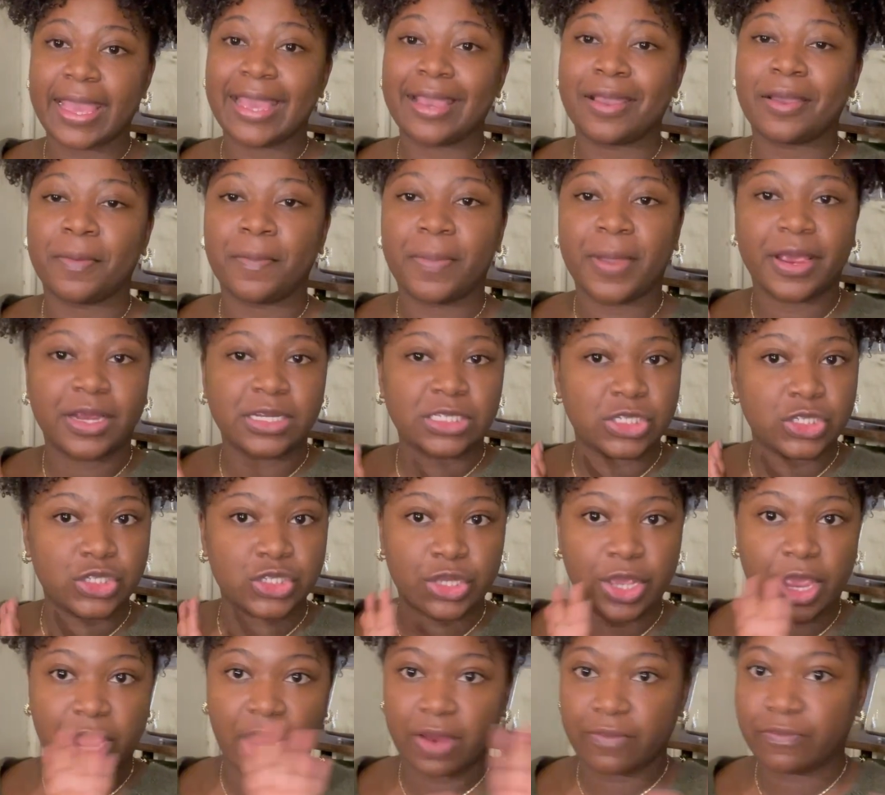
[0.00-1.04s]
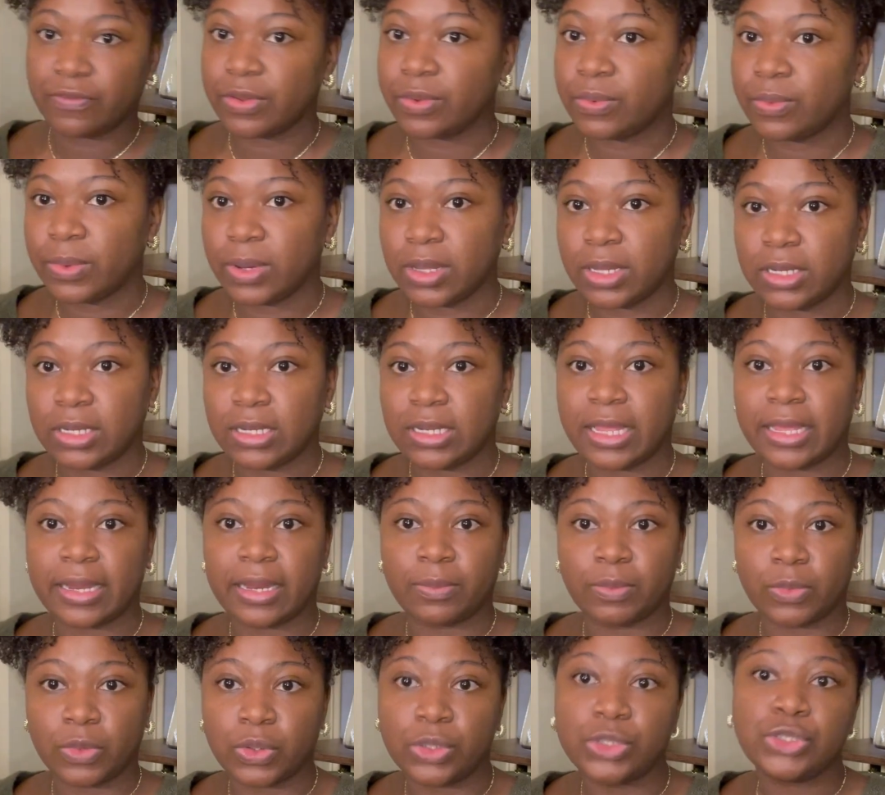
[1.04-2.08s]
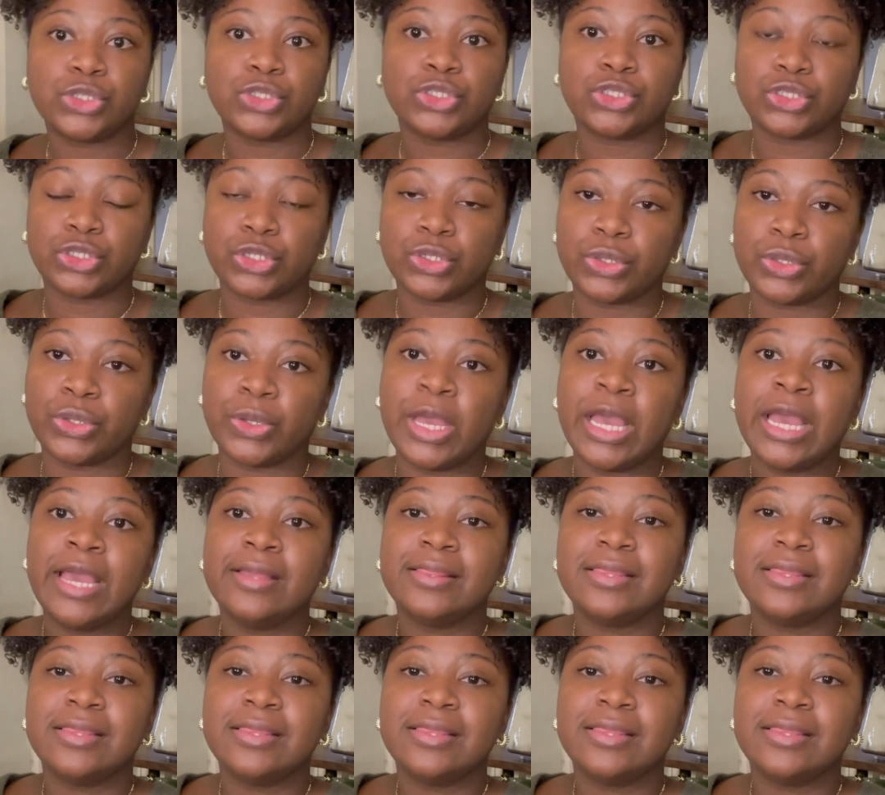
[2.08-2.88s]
in comparison to everyone that I'm going to show you,